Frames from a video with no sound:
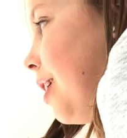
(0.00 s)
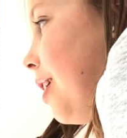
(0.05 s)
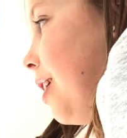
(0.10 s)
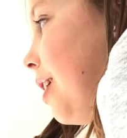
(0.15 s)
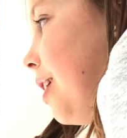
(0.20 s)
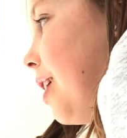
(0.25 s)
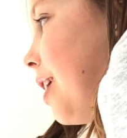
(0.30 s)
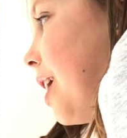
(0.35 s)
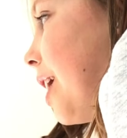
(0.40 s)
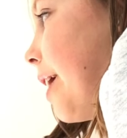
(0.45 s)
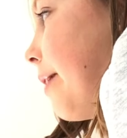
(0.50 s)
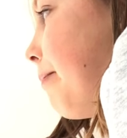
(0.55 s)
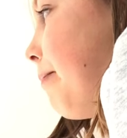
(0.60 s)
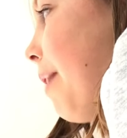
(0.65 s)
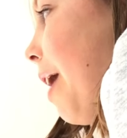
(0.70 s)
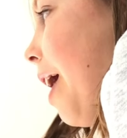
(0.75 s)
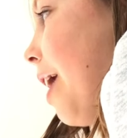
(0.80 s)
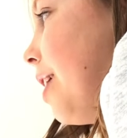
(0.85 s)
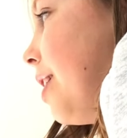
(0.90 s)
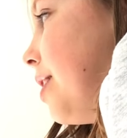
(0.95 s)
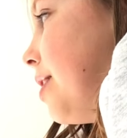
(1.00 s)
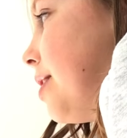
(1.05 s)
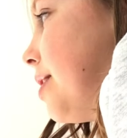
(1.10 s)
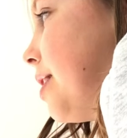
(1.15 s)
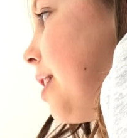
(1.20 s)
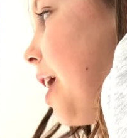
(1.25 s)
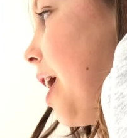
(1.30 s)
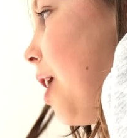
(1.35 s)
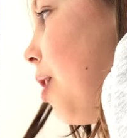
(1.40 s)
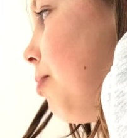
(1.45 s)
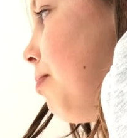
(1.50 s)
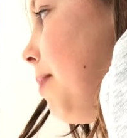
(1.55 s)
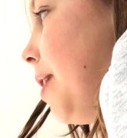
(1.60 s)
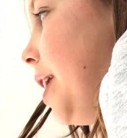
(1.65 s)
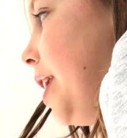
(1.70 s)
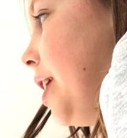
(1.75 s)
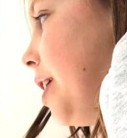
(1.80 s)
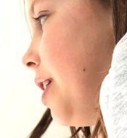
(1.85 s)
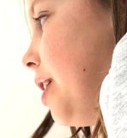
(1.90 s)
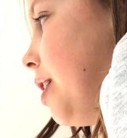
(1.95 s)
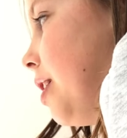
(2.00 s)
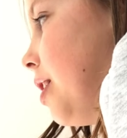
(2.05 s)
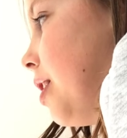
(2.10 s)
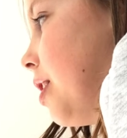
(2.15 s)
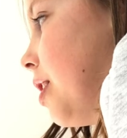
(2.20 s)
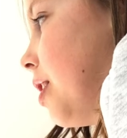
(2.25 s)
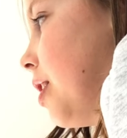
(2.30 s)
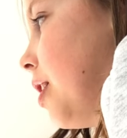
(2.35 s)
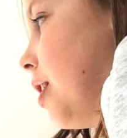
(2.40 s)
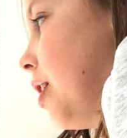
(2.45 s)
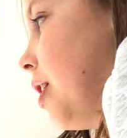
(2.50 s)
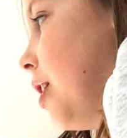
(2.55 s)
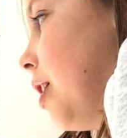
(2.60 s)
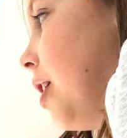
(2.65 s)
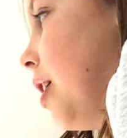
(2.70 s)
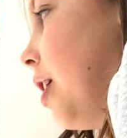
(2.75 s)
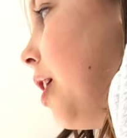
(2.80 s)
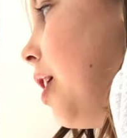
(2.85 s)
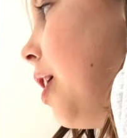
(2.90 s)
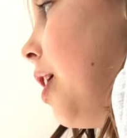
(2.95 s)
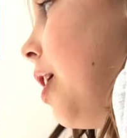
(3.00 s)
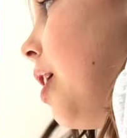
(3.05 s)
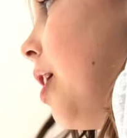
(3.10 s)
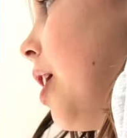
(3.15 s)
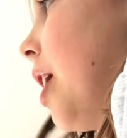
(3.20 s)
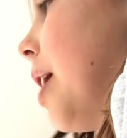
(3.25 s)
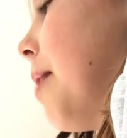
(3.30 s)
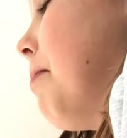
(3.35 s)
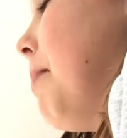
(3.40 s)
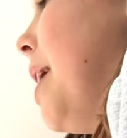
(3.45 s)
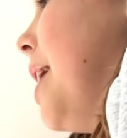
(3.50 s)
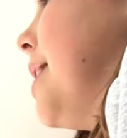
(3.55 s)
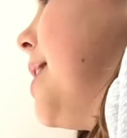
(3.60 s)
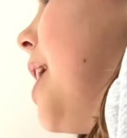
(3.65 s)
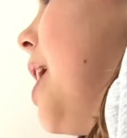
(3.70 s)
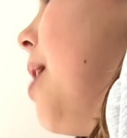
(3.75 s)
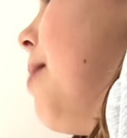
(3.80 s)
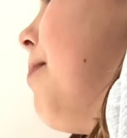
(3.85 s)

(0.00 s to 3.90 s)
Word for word: It matters how many. It matters how